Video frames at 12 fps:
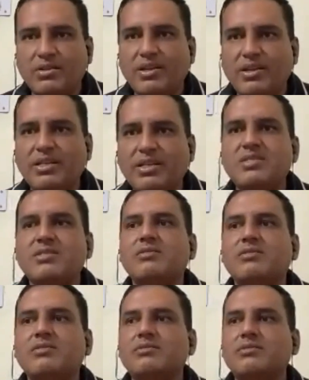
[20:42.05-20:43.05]
It is
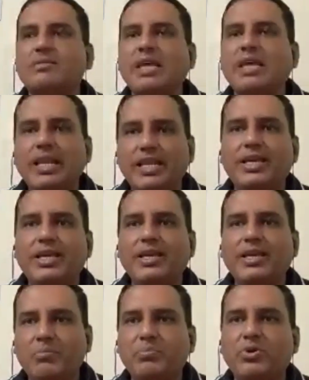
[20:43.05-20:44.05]
nearly
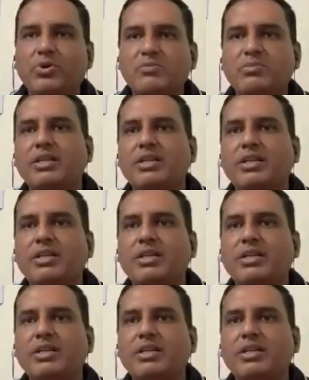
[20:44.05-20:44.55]
impossible that